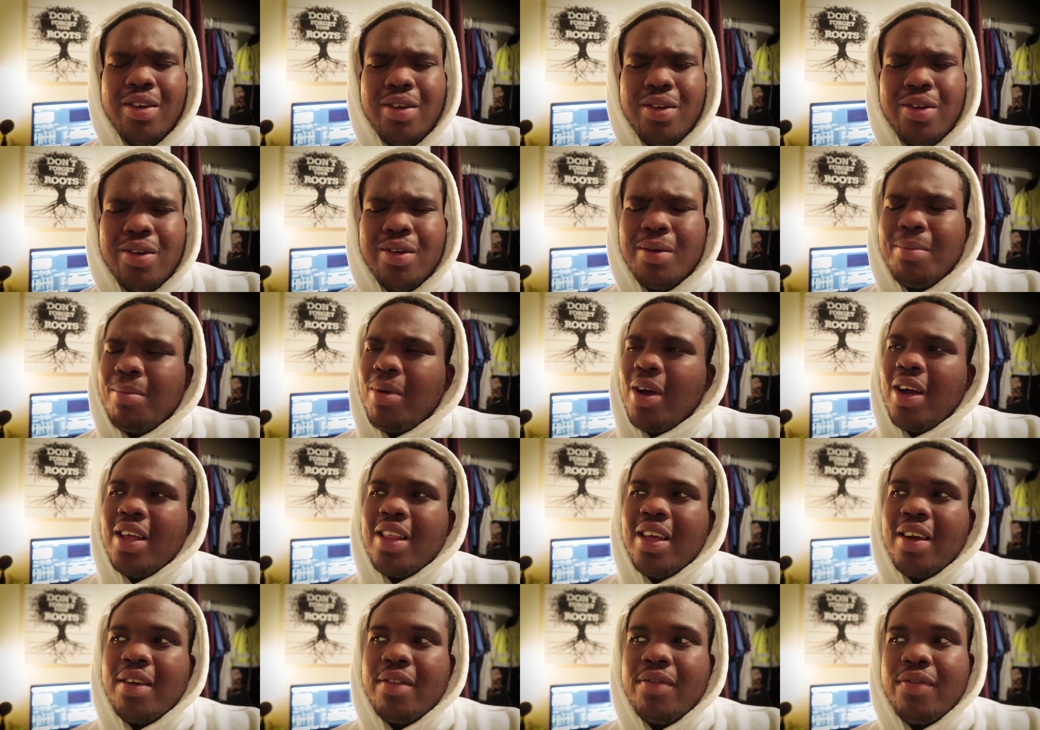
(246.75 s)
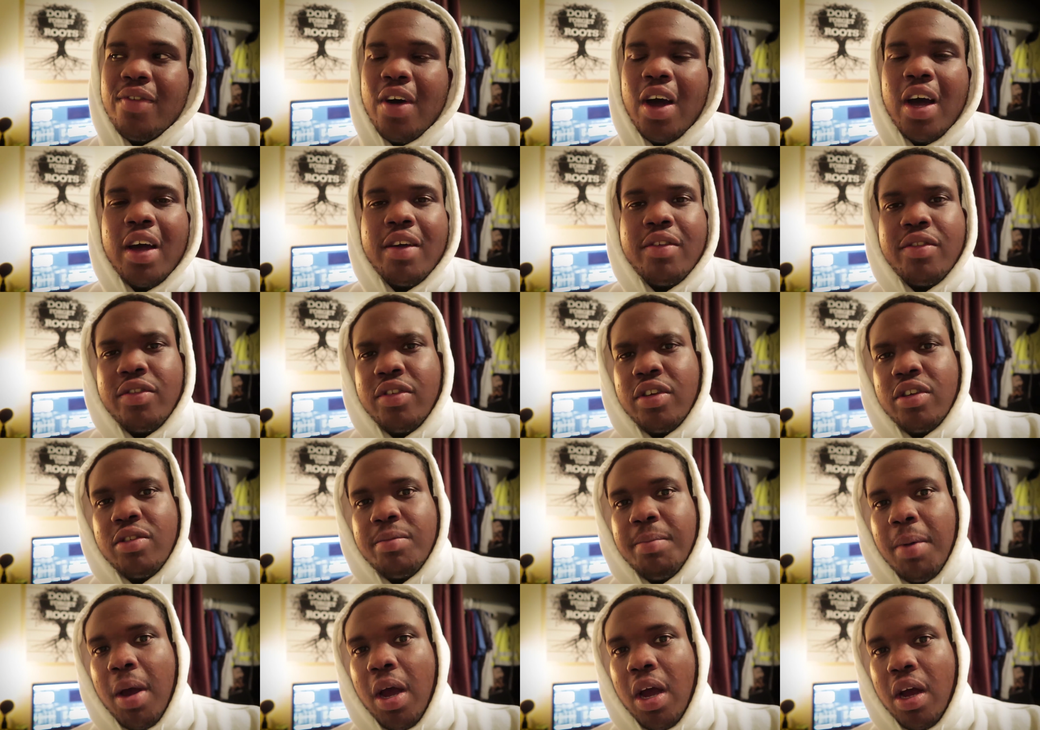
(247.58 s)
you know, probably like five,
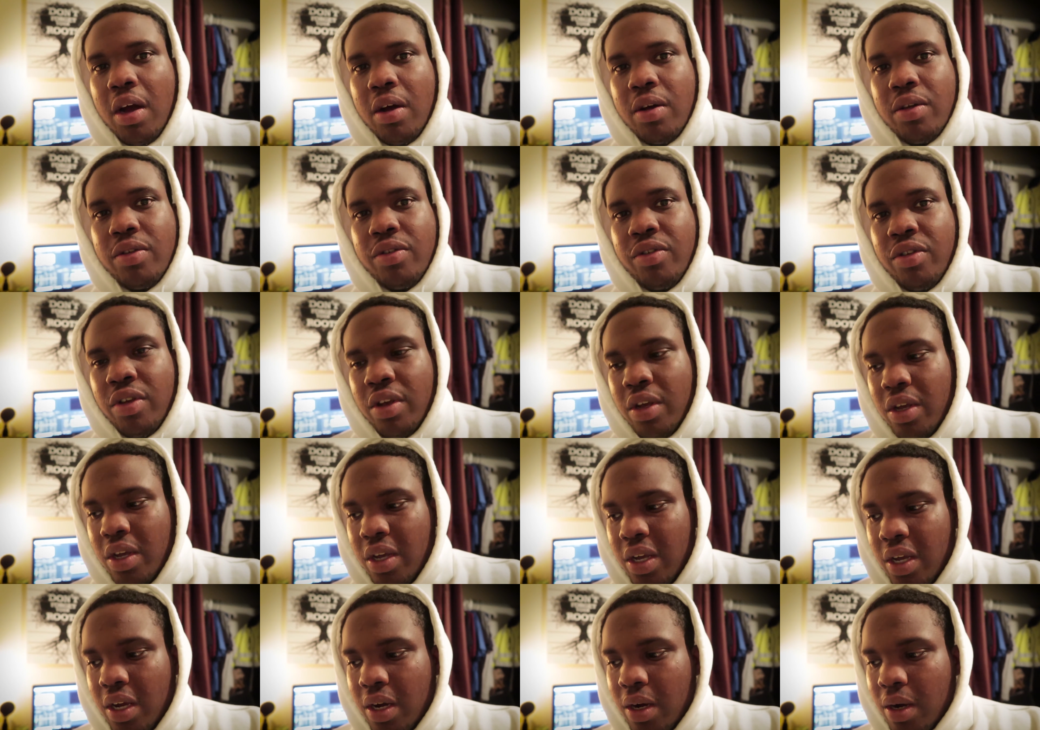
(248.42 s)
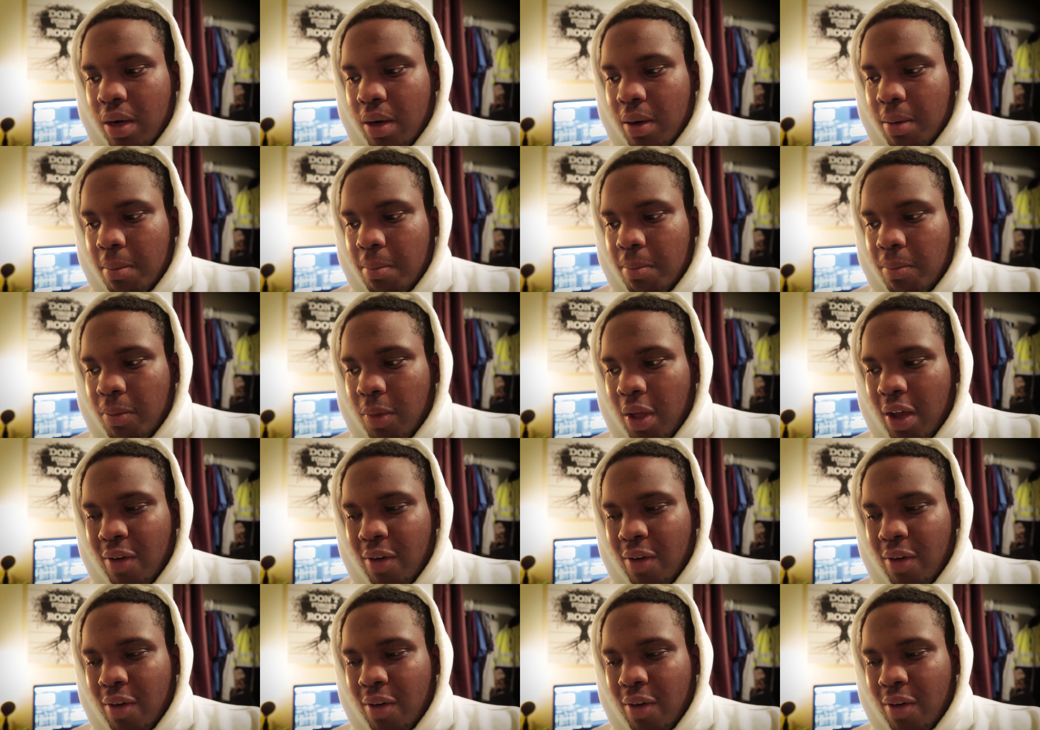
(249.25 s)
six pounds. Um,